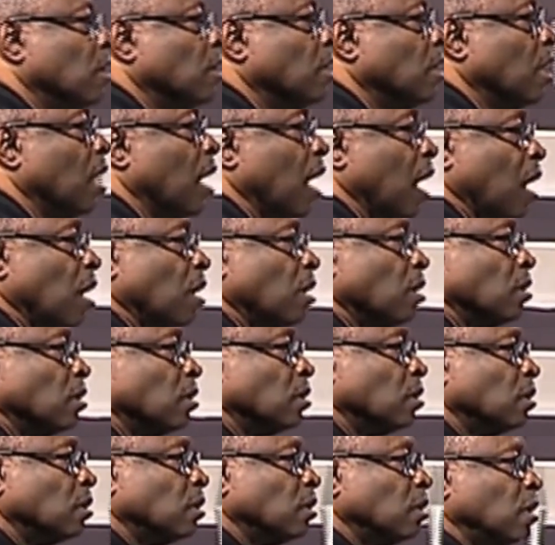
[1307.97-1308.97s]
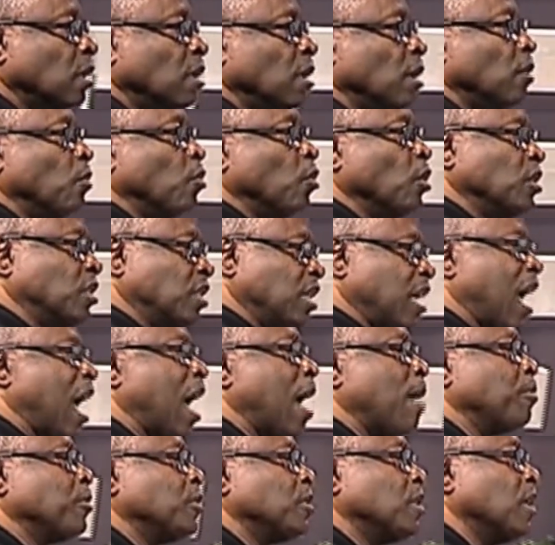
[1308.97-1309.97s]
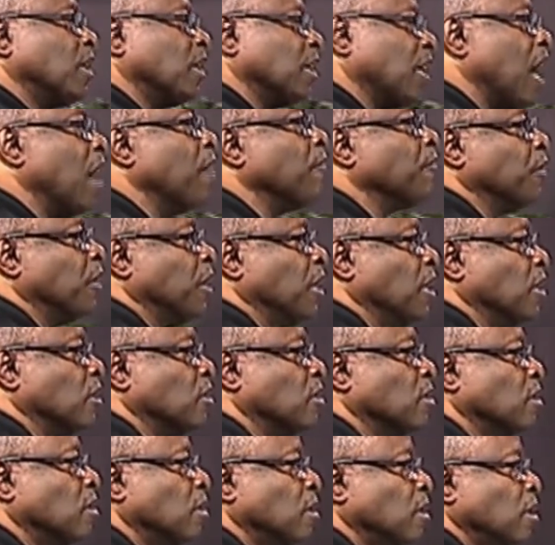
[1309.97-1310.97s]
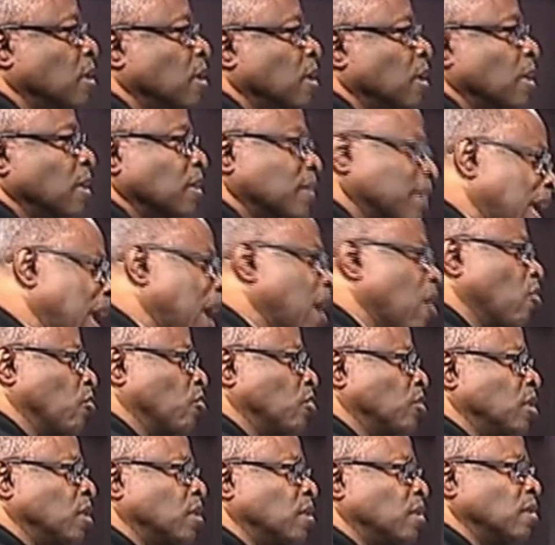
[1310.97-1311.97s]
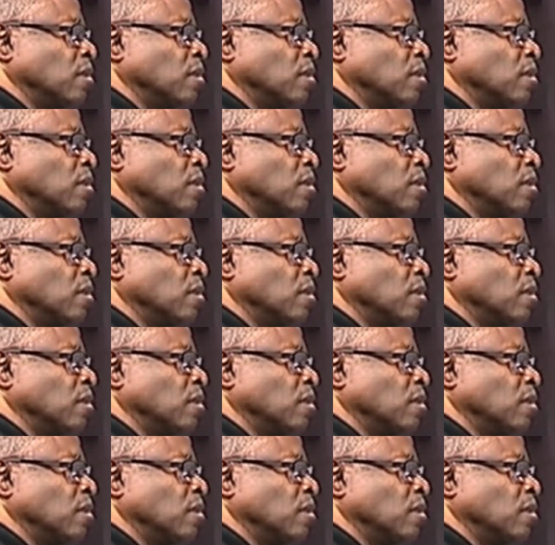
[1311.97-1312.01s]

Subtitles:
Huh? What's the opposite of confidence? Doubt.